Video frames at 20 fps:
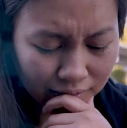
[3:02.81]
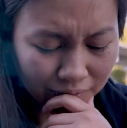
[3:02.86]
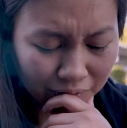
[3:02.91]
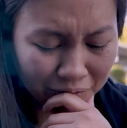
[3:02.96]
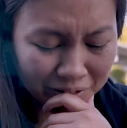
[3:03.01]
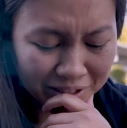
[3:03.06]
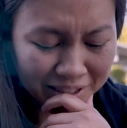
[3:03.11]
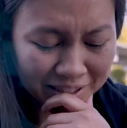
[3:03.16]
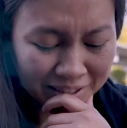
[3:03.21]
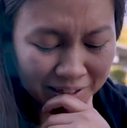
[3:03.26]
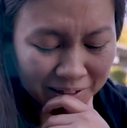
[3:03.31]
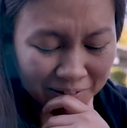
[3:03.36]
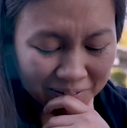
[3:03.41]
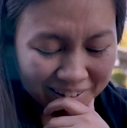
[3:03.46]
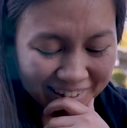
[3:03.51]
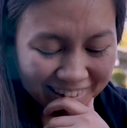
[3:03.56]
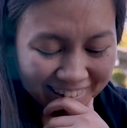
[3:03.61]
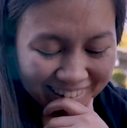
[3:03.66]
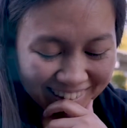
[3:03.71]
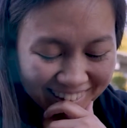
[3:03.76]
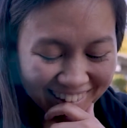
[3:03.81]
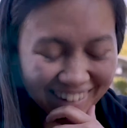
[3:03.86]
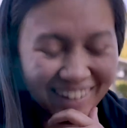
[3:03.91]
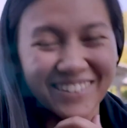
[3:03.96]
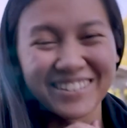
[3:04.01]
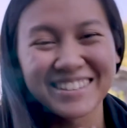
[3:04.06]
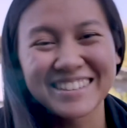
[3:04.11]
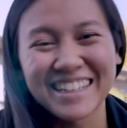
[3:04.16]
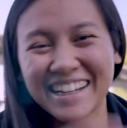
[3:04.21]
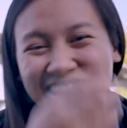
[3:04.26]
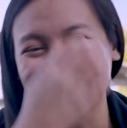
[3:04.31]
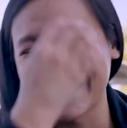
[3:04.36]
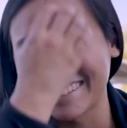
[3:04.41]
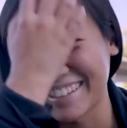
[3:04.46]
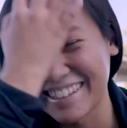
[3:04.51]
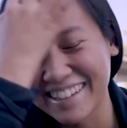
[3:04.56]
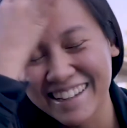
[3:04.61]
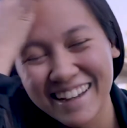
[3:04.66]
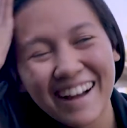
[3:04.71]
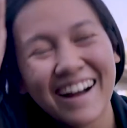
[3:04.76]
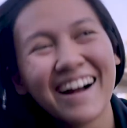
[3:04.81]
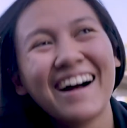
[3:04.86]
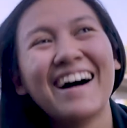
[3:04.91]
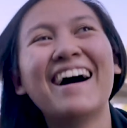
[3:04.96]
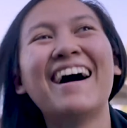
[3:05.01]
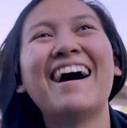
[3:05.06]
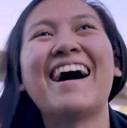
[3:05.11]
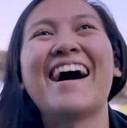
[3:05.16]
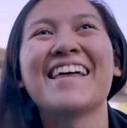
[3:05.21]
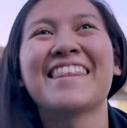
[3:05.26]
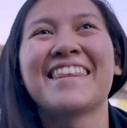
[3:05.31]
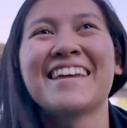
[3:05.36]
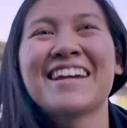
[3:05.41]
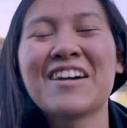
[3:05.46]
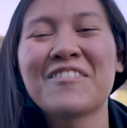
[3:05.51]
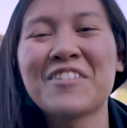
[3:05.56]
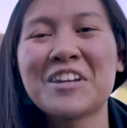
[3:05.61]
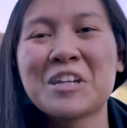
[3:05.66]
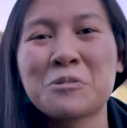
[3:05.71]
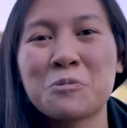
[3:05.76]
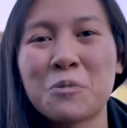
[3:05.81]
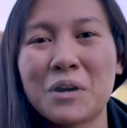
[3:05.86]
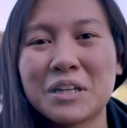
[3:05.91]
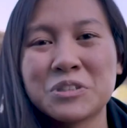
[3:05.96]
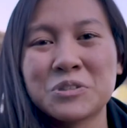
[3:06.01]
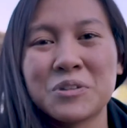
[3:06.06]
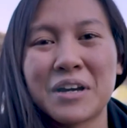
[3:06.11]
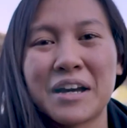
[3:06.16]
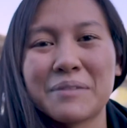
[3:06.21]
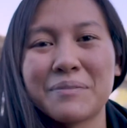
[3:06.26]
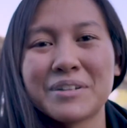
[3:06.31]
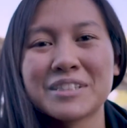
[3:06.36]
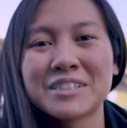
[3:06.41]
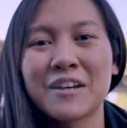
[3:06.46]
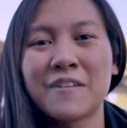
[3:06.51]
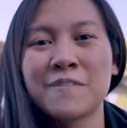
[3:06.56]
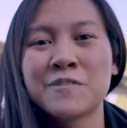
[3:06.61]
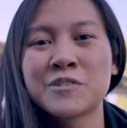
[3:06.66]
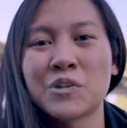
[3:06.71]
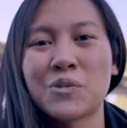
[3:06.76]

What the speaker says: What was the second one? Oh, secondly, I think I'm getting way too ahead of myself.